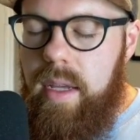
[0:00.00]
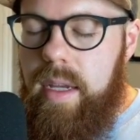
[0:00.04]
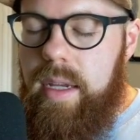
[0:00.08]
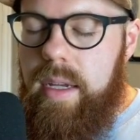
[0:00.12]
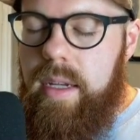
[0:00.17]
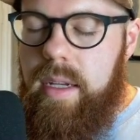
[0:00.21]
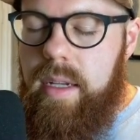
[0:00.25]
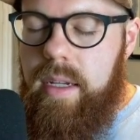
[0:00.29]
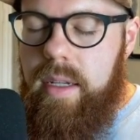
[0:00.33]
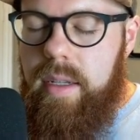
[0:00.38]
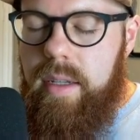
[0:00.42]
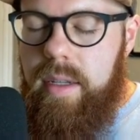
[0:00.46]

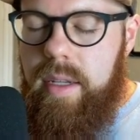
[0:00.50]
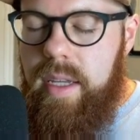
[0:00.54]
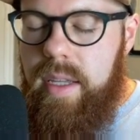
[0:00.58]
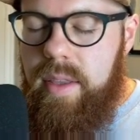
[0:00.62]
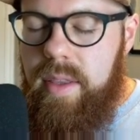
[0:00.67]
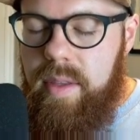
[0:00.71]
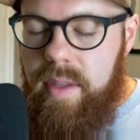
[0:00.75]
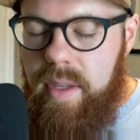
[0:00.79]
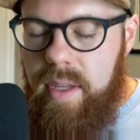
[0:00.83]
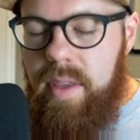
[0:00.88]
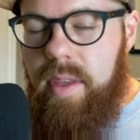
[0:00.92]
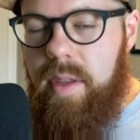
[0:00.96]
uh,
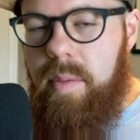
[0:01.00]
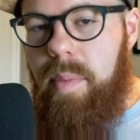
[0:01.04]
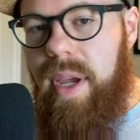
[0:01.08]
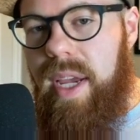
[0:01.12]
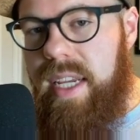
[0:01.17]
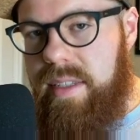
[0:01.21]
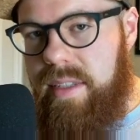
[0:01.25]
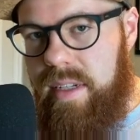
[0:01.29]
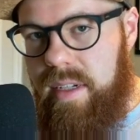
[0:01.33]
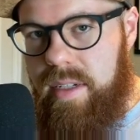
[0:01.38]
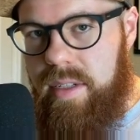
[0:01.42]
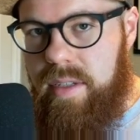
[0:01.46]
in the in the
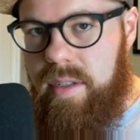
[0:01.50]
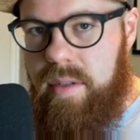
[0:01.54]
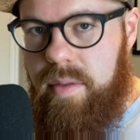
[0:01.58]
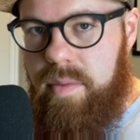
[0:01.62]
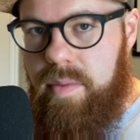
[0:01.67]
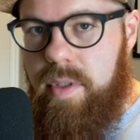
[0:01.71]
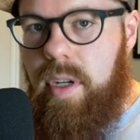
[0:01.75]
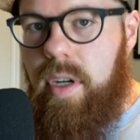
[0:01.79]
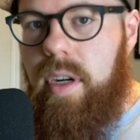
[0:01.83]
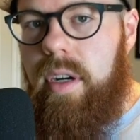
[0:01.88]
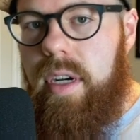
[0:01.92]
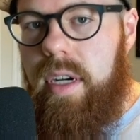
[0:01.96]
basics
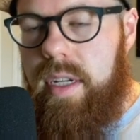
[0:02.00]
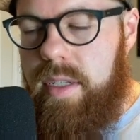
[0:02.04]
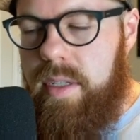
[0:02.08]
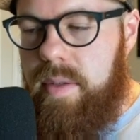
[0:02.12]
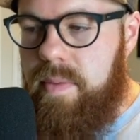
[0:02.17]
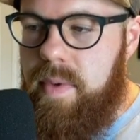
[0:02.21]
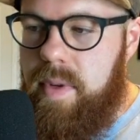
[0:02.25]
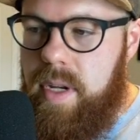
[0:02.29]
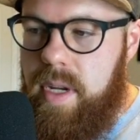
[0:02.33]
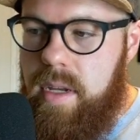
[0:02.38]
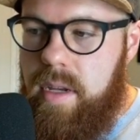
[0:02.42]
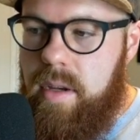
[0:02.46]
of targets
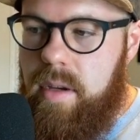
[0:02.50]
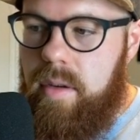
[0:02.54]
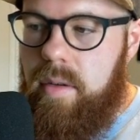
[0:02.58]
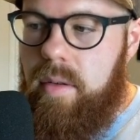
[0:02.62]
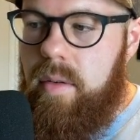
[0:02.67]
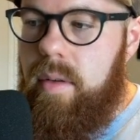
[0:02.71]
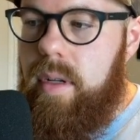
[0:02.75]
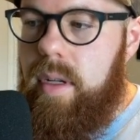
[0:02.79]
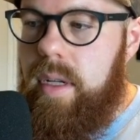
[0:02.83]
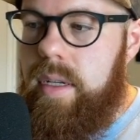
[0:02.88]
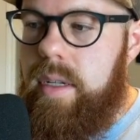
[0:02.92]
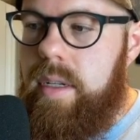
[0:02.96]

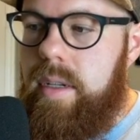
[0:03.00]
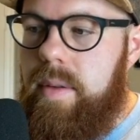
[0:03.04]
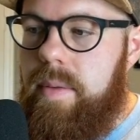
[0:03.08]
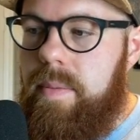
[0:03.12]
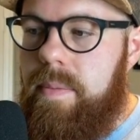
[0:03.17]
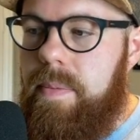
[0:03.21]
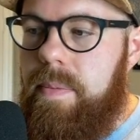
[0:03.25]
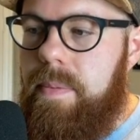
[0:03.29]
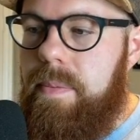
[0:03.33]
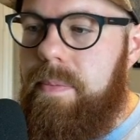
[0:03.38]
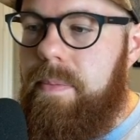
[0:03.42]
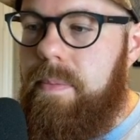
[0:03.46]
video,
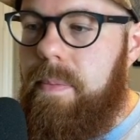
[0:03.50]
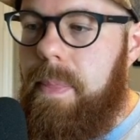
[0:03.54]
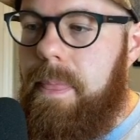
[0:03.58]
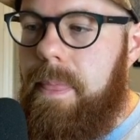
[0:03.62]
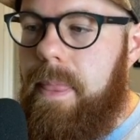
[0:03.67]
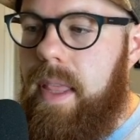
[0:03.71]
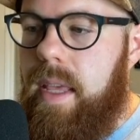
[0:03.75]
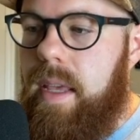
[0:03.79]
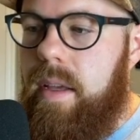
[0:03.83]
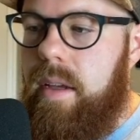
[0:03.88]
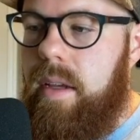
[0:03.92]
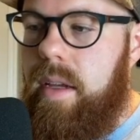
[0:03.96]
um,
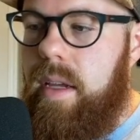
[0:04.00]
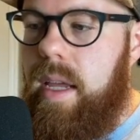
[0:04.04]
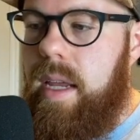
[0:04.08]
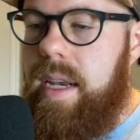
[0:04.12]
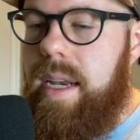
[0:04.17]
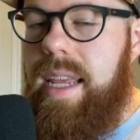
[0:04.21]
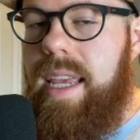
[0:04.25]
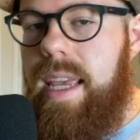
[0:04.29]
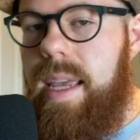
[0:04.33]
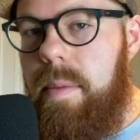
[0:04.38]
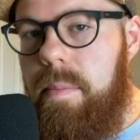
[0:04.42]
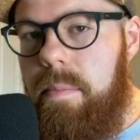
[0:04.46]

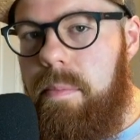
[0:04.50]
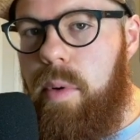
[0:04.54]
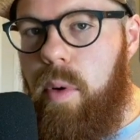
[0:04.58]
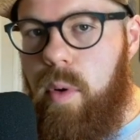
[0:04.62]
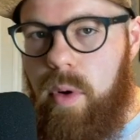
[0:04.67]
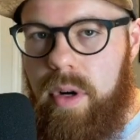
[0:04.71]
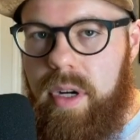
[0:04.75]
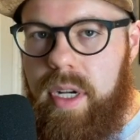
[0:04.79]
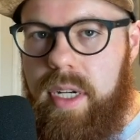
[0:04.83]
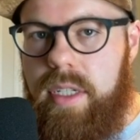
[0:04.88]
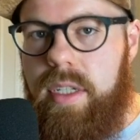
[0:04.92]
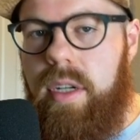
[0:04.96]
an
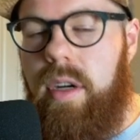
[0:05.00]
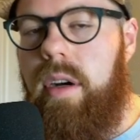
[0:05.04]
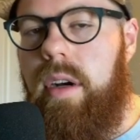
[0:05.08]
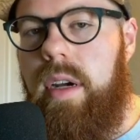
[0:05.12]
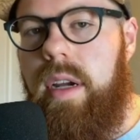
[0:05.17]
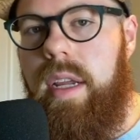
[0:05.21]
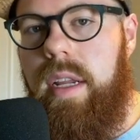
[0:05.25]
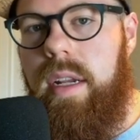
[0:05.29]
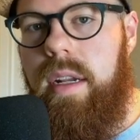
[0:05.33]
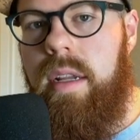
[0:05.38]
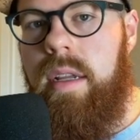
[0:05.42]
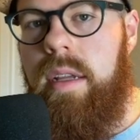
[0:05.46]
imported
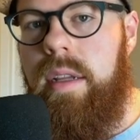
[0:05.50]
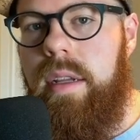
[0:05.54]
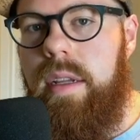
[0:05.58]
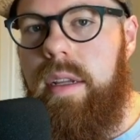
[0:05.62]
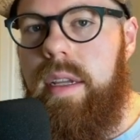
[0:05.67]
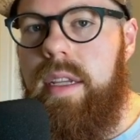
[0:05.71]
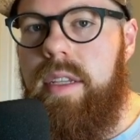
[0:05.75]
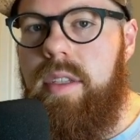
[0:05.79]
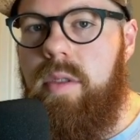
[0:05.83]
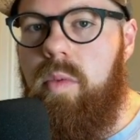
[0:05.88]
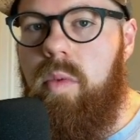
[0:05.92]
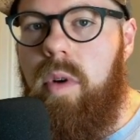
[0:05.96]
target
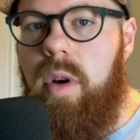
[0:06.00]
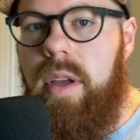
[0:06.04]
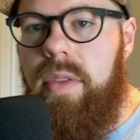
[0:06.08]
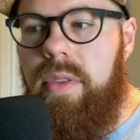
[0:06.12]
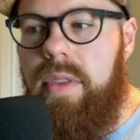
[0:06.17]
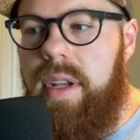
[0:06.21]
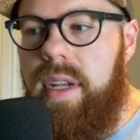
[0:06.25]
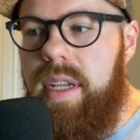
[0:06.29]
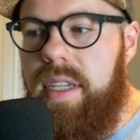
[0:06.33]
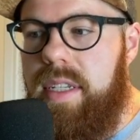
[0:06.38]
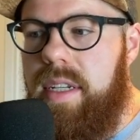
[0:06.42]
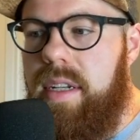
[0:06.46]
is one
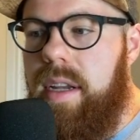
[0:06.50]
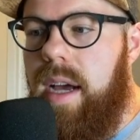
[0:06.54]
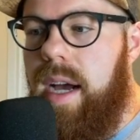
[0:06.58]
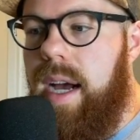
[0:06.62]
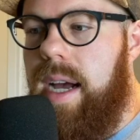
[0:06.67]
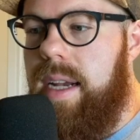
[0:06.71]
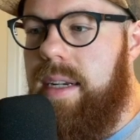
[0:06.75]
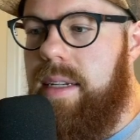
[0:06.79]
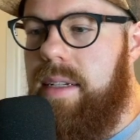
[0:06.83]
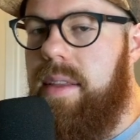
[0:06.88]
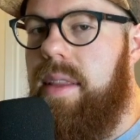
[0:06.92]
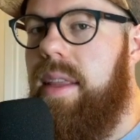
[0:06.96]
that is
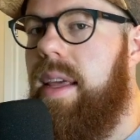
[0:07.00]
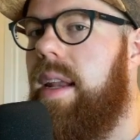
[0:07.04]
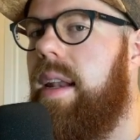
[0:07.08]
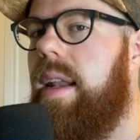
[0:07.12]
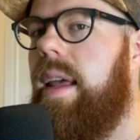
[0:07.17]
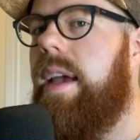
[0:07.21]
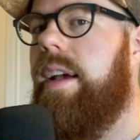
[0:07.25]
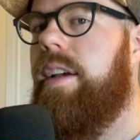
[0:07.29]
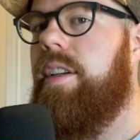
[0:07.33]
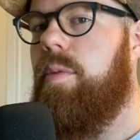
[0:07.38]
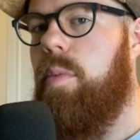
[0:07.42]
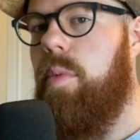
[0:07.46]
not then
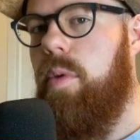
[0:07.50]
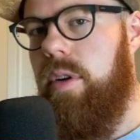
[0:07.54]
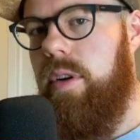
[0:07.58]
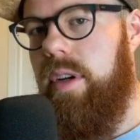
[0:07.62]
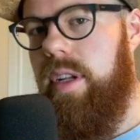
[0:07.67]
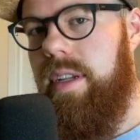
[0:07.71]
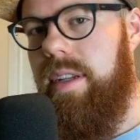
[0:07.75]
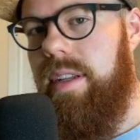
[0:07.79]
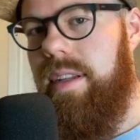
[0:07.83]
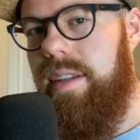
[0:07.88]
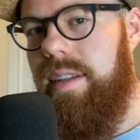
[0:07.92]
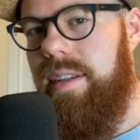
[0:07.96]

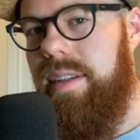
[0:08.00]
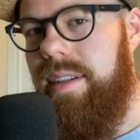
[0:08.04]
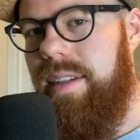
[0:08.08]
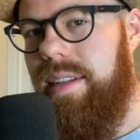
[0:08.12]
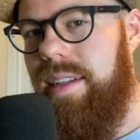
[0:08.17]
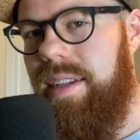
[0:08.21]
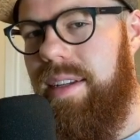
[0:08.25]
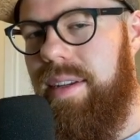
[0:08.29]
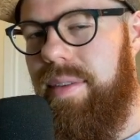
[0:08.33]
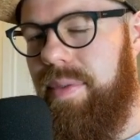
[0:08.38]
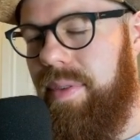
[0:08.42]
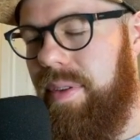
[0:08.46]
exported.
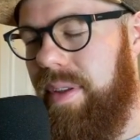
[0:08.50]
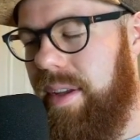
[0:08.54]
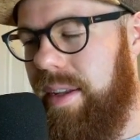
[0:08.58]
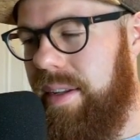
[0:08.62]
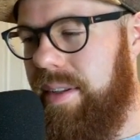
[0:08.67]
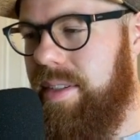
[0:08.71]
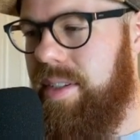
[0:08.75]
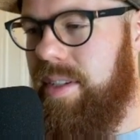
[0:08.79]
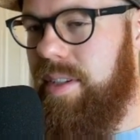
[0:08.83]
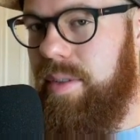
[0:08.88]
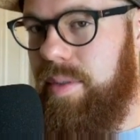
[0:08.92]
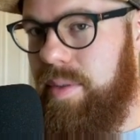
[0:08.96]

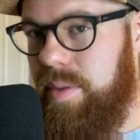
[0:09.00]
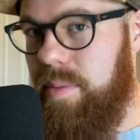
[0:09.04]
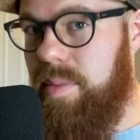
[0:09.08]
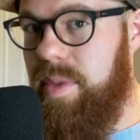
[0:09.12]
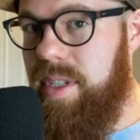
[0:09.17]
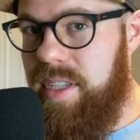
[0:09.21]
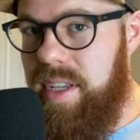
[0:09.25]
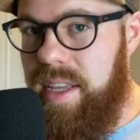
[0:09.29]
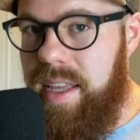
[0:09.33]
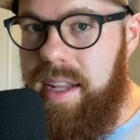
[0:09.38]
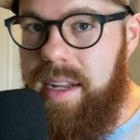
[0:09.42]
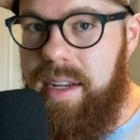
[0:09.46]
So let
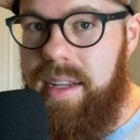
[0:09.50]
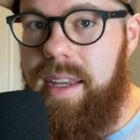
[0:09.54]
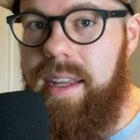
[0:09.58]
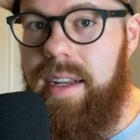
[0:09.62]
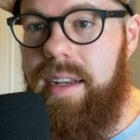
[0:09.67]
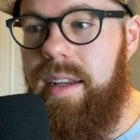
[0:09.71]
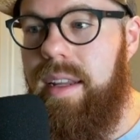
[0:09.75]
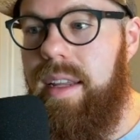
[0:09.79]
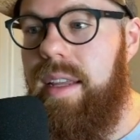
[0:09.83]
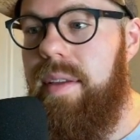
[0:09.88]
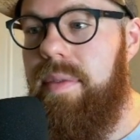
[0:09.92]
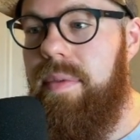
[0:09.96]
me say that
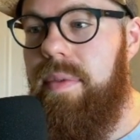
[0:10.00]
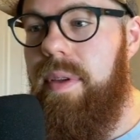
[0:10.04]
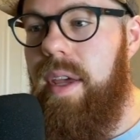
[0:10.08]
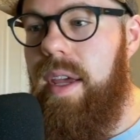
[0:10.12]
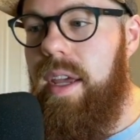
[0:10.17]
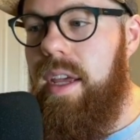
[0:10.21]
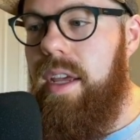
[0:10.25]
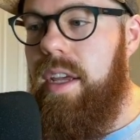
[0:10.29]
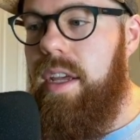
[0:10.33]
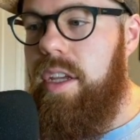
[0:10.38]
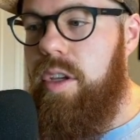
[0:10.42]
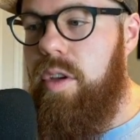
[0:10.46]
again. If
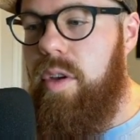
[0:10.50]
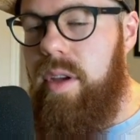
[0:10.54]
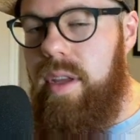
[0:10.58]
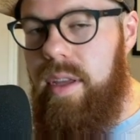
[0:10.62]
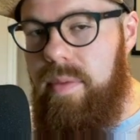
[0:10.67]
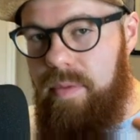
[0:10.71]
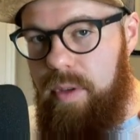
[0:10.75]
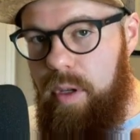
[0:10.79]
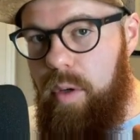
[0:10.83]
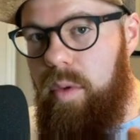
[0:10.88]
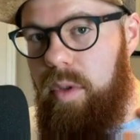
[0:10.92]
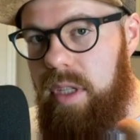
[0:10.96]
you
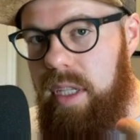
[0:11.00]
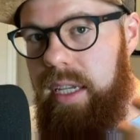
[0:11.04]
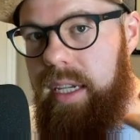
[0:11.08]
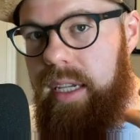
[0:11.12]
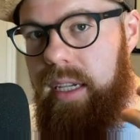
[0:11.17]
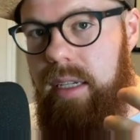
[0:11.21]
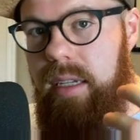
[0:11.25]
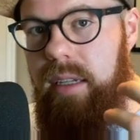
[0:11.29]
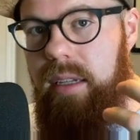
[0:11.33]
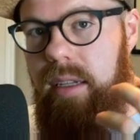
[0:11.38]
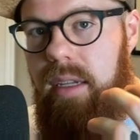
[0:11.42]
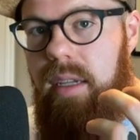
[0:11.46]
if you
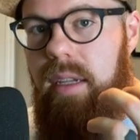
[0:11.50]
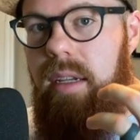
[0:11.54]
link